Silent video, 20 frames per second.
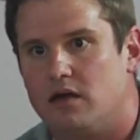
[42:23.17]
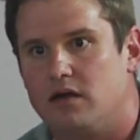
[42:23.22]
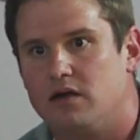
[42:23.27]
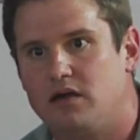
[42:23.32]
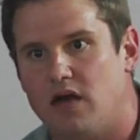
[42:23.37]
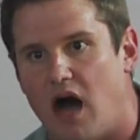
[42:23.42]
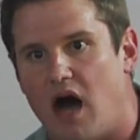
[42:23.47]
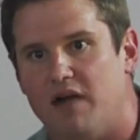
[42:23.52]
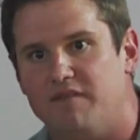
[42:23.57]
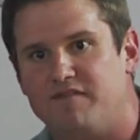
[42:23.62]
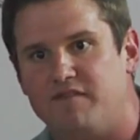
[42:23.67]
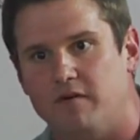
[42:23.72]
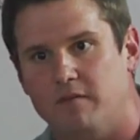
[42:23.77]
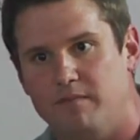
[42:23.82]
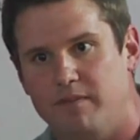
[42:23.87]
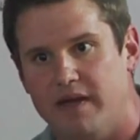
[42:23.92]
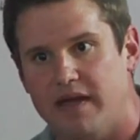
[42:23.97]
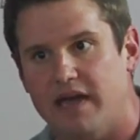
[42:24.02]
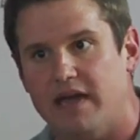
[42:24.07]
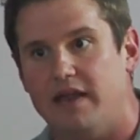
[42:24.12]
God
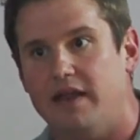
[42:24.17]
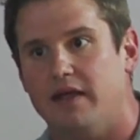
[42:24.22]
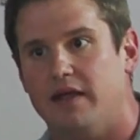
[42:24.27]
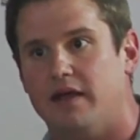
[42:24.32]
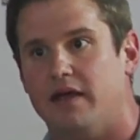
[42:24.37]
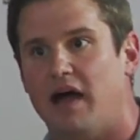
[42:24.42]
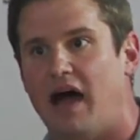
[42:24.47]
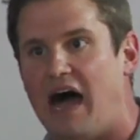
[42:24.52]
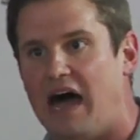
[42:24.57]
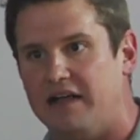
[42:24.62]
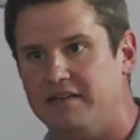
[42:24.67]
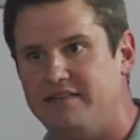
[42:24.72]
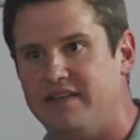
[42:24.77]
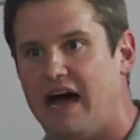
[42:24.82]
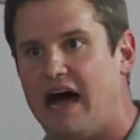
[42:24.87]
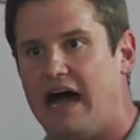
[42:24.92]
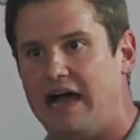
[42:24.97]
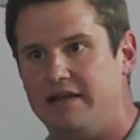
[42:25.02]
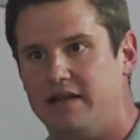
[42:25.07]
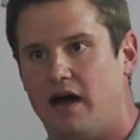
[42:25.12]
forbid I
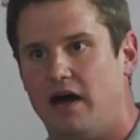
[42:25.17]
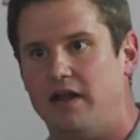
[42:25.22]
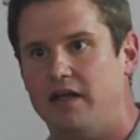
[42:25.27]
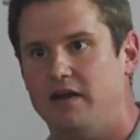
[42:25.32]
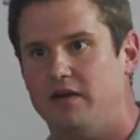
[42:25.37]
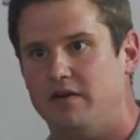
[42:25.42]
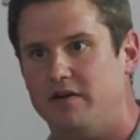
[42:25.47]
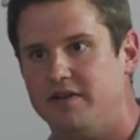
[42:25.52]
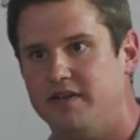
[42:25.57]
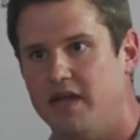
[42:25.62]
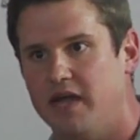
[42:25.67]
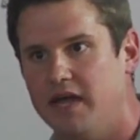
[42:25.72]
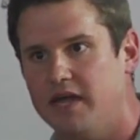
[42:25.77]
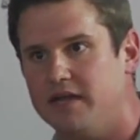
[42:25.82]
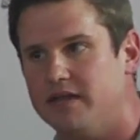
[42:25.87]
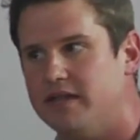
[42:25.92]
die not entertained.